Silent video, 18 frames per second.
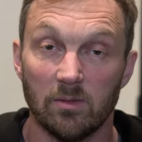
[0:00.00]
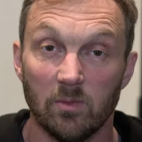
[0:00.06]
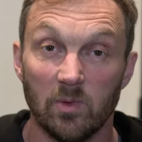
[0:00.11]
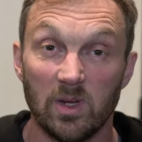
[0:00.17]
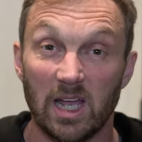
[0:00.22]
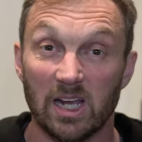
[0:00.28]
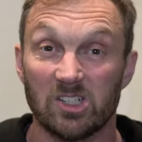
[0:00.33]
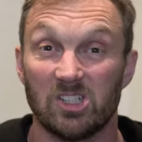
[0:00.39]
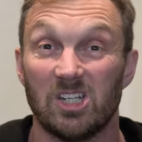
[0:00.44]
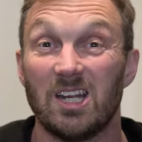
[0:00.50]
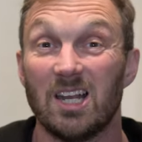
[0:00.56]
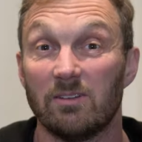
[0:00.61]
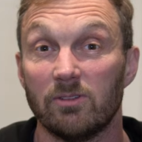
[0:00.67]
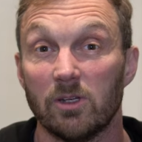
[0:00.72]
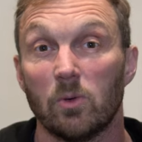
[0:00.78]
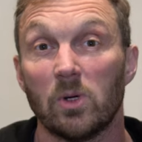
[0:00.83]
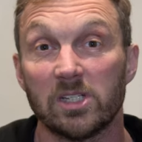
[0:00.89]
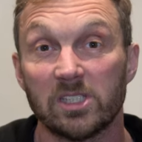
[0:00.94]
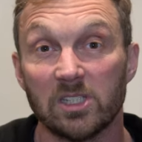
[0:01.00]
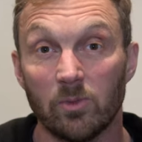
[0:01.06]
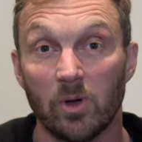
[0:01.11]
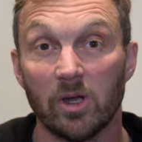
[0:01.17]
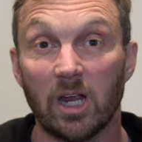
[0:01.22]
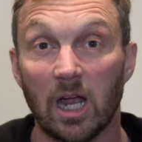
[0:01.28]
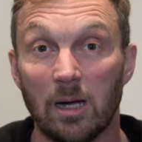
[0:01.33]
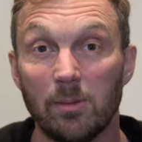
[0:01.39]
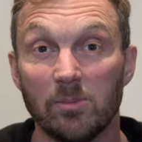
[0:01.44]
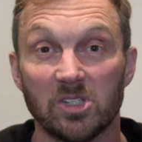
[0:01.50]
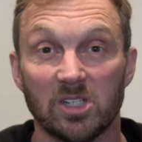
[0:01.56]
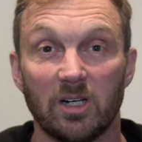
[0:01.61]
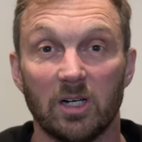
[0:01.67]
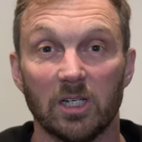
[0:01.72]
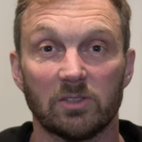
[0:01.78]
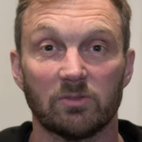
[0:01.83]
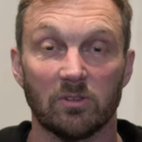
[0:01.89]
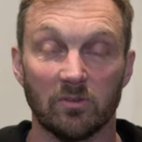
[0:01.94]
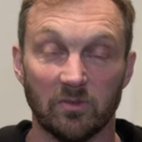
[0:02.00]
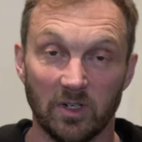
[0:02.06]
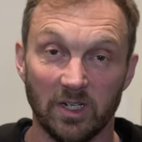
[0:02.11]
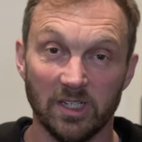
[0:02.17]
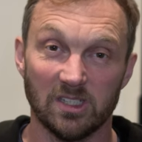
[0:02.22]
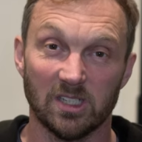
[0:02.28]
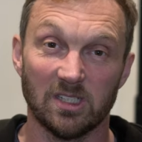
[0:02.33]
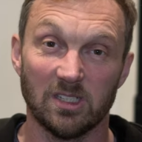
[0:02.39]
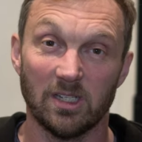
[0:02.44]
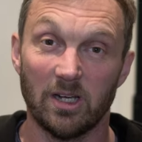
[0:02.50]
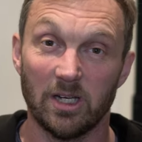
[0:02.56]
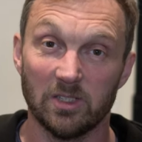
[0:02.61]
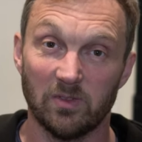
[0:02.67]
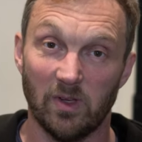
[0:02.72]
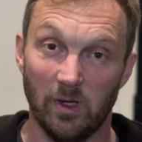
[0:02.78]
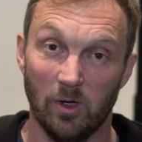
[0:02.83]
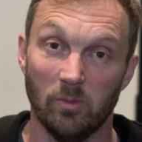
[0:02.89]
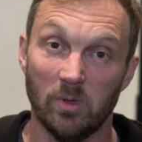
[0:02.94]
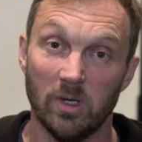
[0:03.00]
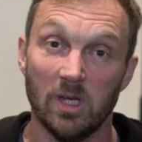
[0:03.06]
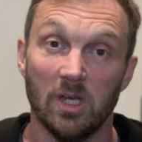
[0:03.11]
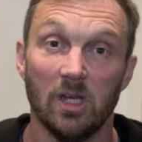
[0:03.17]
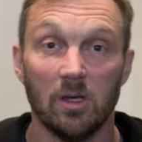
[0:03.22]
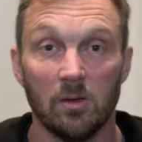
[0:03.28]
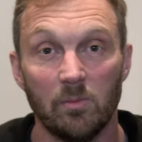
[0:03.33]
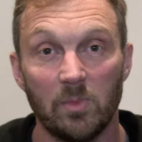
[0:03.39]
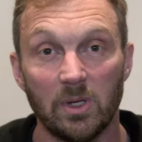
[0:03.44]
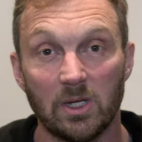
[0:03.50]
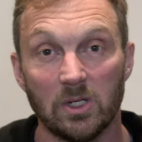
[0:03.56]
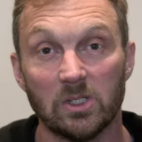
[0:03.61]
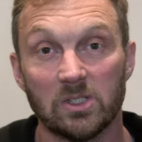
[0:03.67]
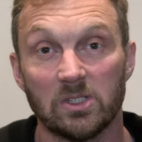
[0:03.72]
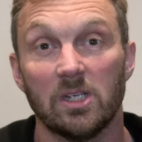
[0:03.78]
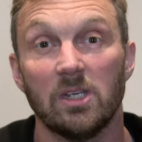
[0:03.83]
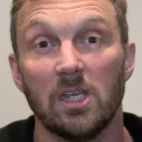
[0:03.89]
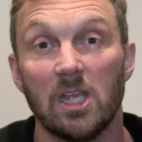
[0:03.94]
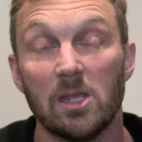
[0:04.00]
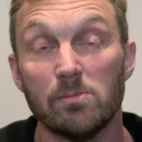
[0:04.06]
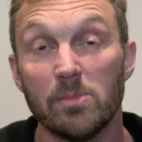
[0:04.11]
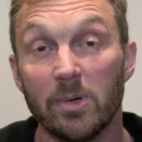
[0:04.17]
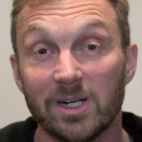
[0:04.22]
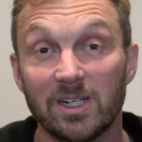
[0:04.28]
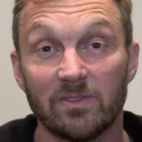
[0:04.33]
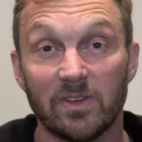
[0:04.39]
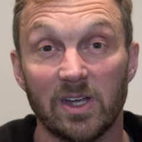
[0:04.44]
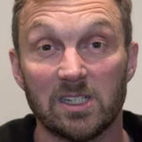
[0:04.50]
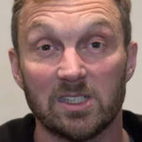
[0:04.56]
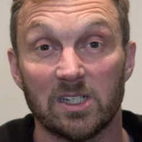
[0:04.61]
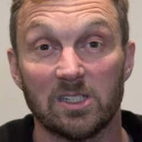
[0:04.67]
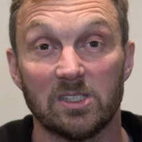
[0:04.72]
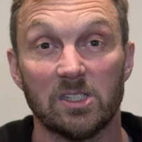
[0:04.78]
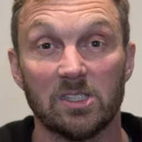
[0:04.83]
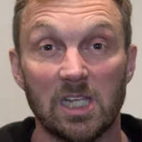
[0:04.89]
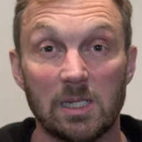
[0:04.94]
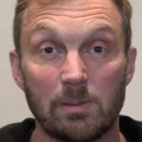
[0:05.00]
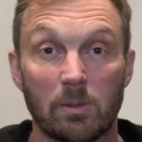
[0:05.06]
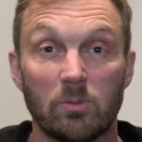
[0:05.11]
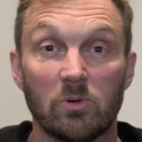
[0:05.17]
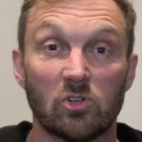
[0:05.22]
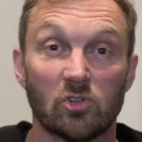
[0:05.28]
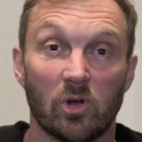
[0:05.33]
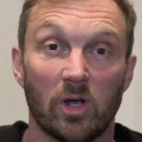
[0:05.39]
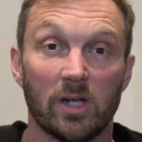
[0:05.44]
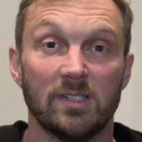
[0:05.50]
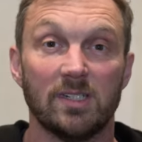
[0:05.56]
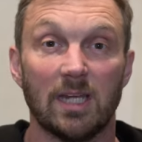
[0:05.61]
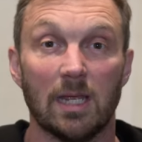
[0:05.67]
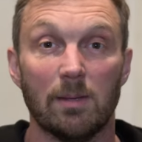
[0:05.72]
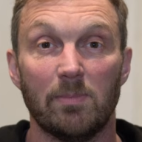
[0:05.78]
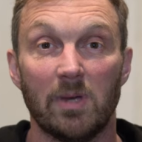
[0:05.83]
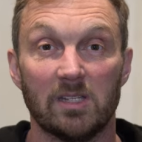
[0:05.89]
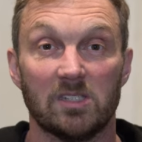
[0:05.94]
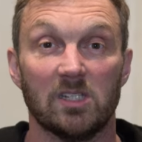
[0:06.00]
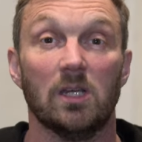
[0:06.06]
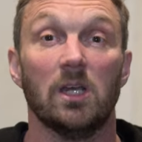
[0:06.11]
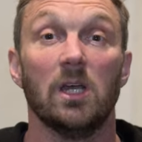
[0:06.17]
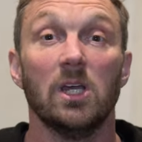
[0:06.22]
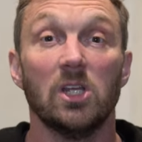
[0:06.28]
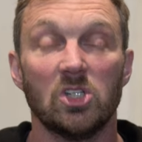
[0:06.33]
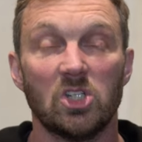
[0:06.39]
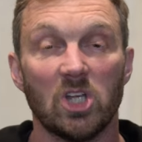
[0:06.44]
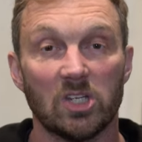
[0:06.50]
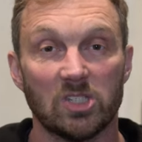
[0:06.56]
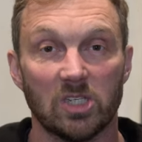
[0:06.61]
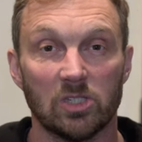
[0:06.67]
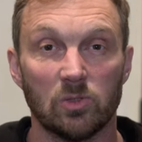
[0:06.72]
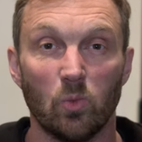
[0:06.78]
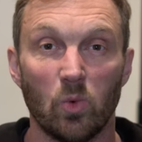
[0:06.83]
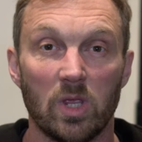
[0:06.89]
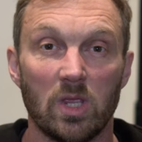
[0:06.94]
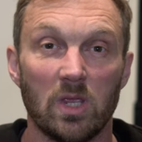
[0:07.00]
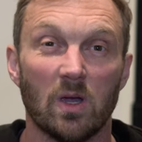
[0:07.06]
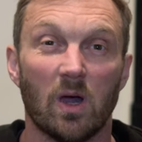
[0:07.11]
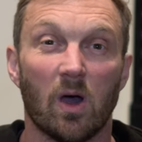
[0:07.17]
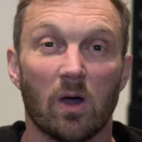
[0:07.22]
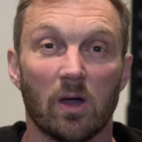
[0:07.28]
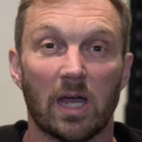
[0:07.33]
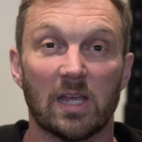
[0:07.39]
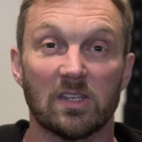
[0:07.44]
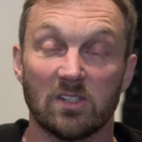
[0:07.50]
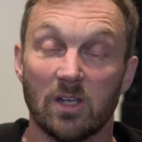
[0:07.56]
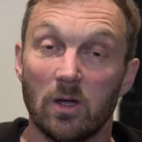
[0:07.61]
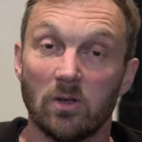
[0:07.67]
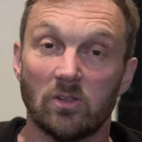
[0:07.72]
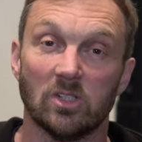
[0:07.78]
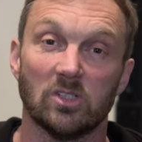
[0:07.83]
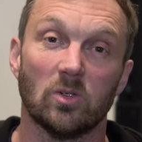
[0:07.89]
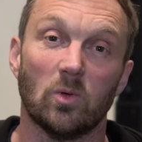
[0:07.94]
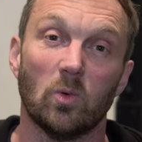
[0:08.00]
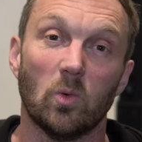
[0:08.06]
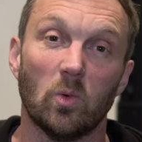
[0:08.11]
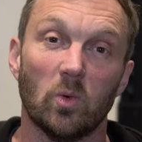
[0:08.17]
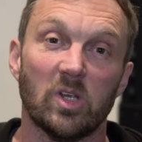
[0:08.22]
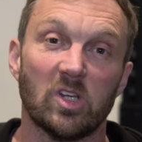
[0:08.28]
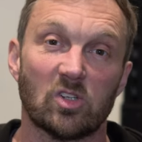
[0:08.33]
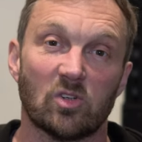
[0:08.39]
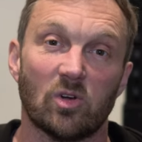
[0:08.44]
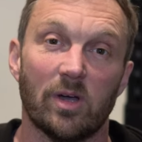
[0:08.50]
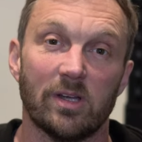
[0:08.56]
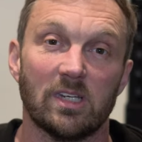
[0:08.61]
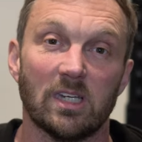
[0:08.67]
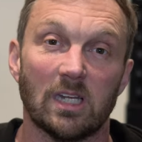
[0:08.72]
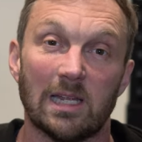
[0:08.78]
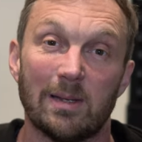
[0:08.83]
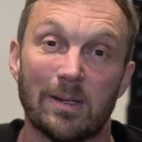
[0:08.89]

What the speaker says: we actually love it when someone comes and asks for advice, asks for help, because it motivates us to see people trying to get better, just as we as coaches are always trying to.